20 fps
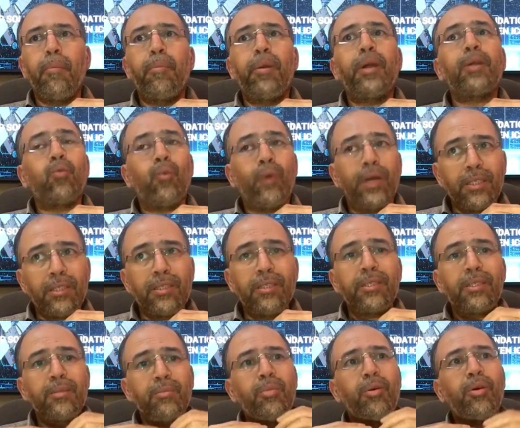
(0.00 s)
But once
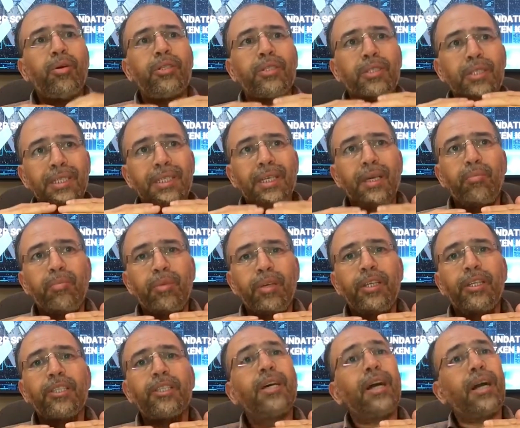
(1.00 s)
this important step
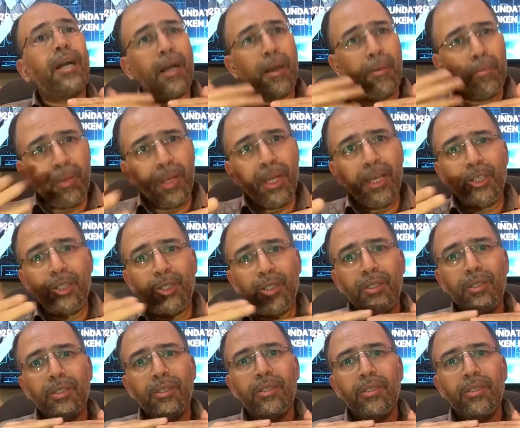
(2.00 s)
is accomplished,